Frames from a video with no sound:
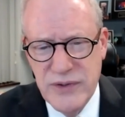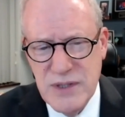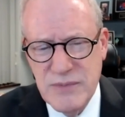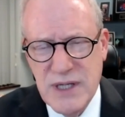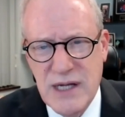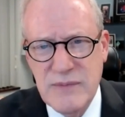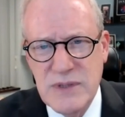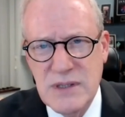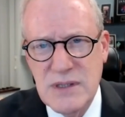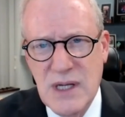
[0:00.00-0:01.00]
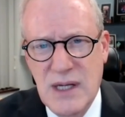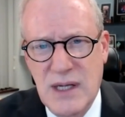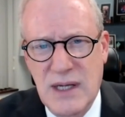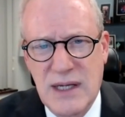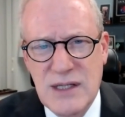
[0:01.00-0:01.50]
Sometimes
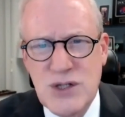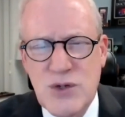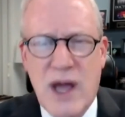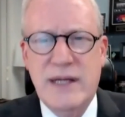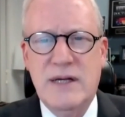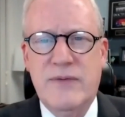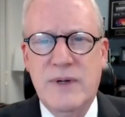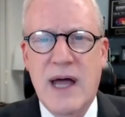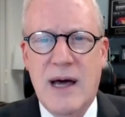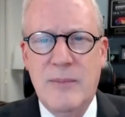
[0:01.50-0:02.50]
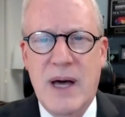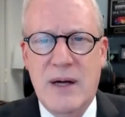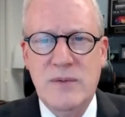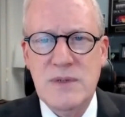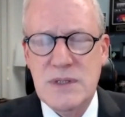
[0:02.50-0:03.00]
it's trying different
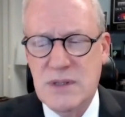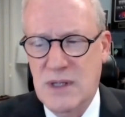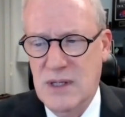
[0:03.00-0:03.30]
compounds.